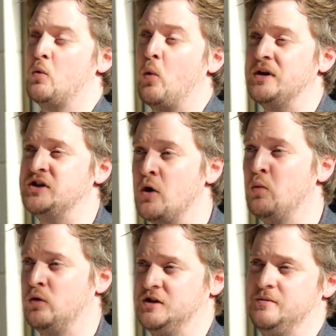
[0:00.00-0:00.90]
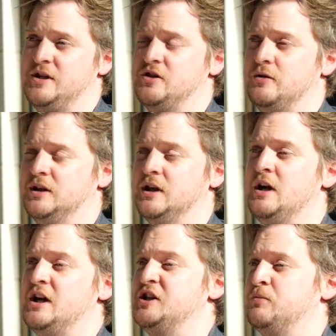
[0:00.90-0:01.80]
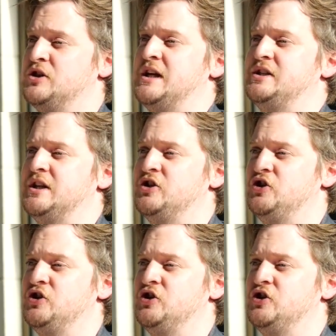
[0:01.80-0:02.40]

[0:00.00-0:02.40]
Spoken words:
What we don't want to be doing is presenting